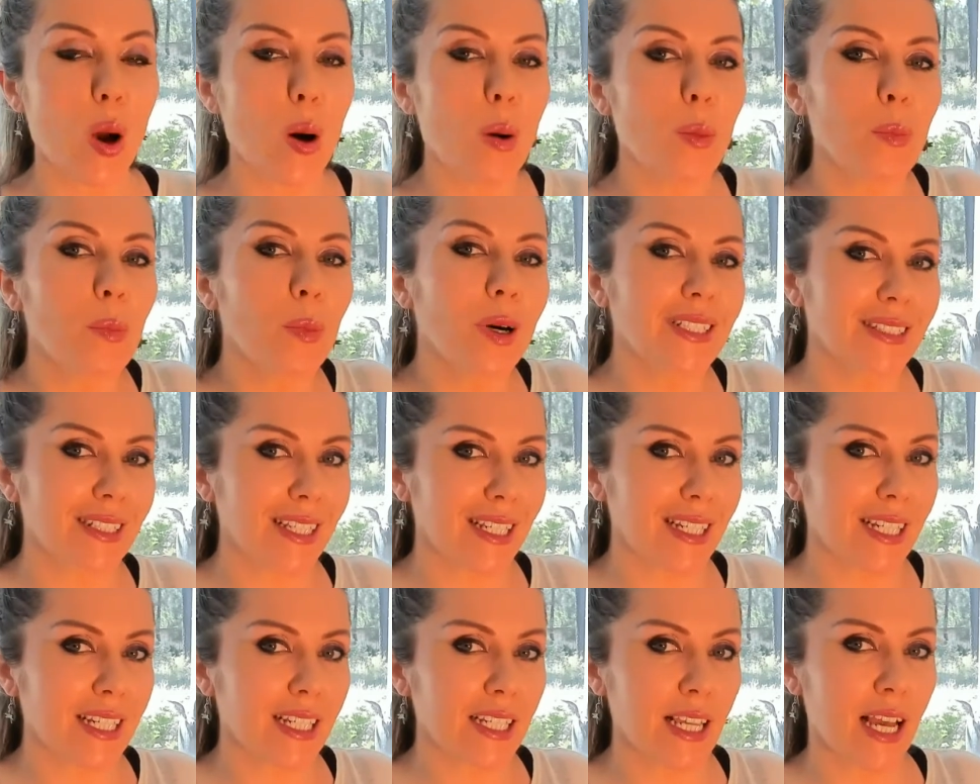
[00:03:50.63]
But
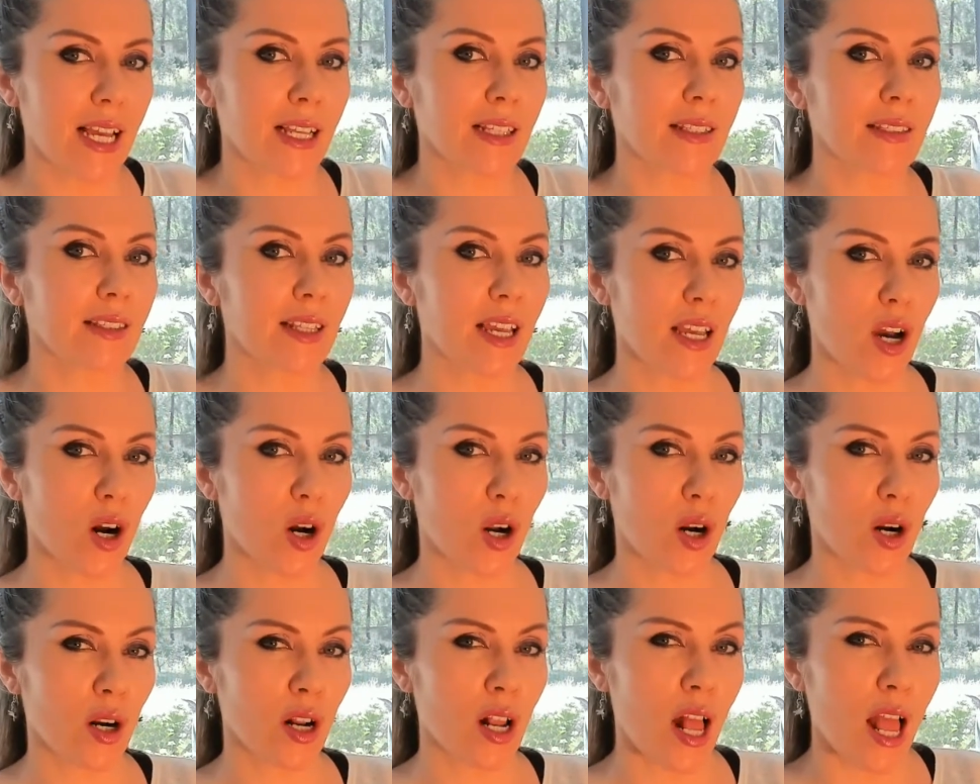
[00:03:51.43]
then again, they
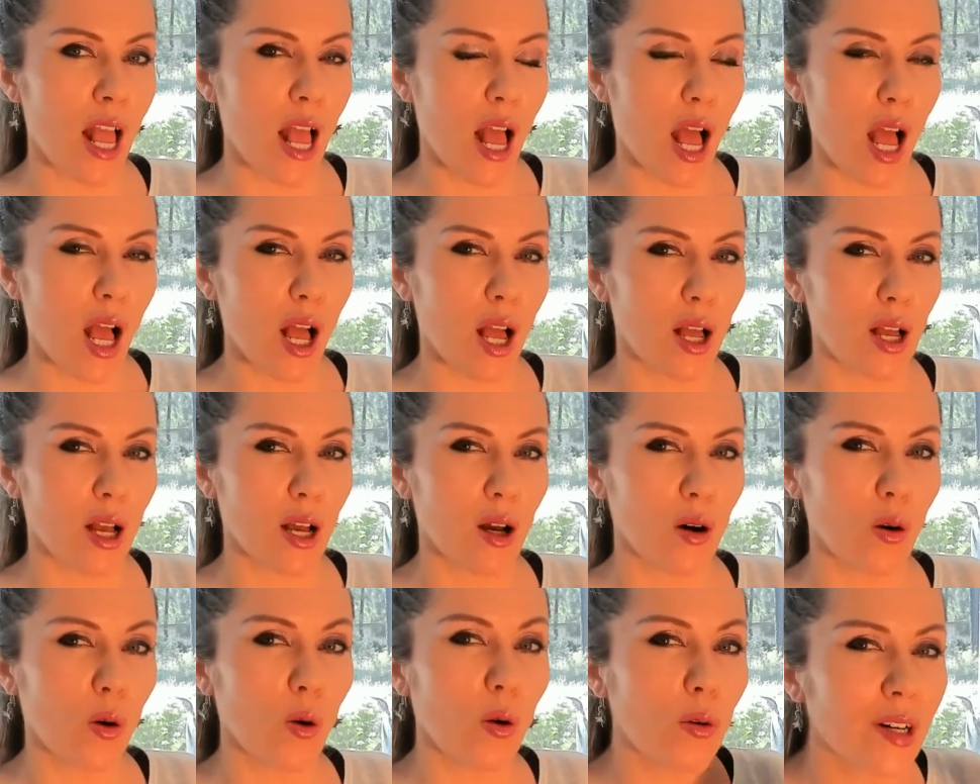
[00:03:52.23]
are
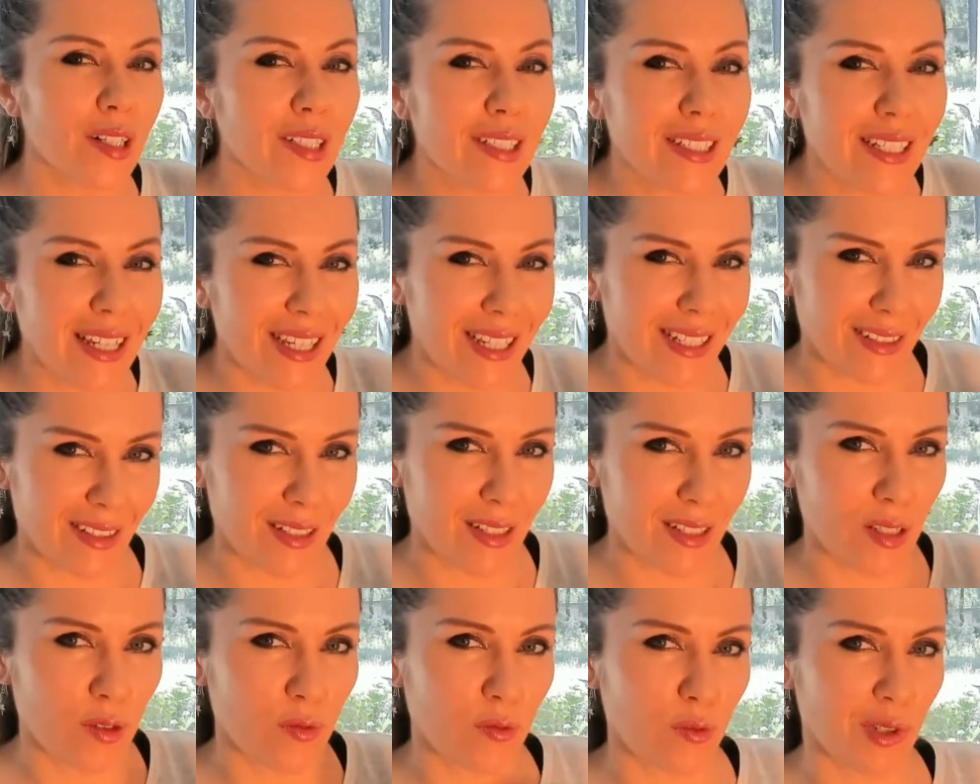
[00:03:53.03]

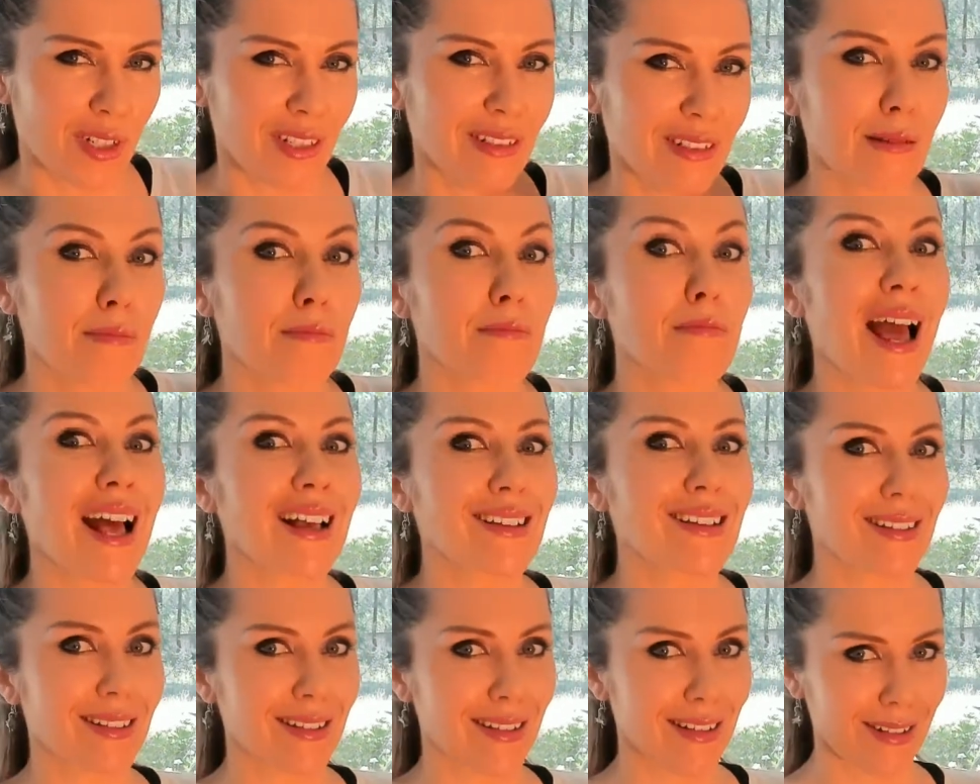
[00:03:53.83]
oriented for the
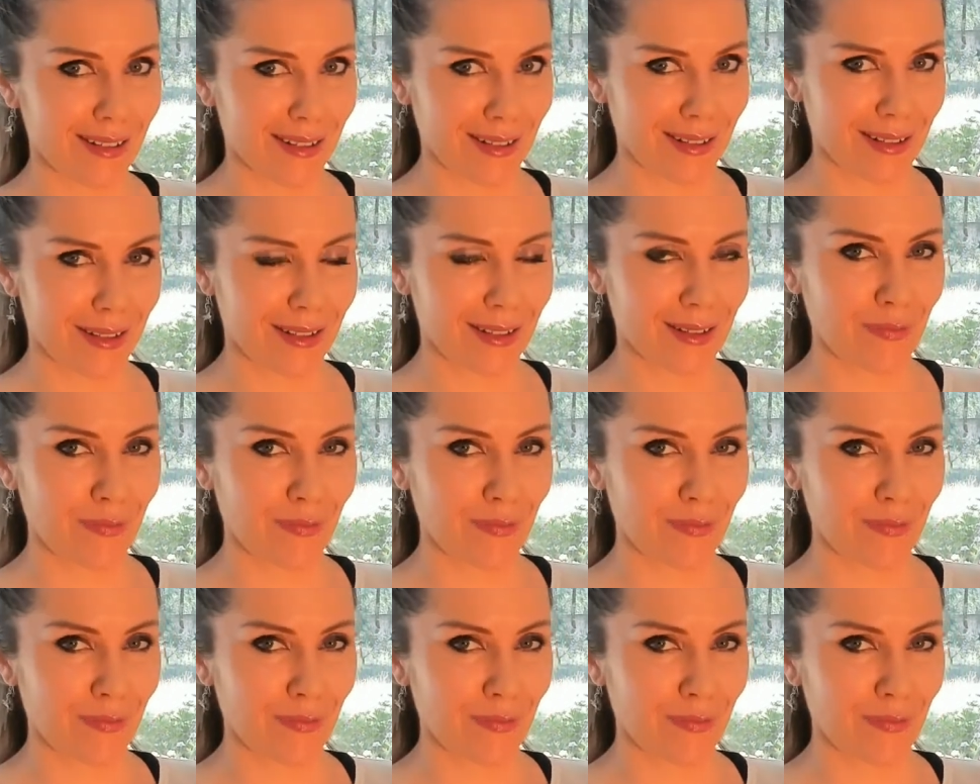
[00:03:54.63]
masses,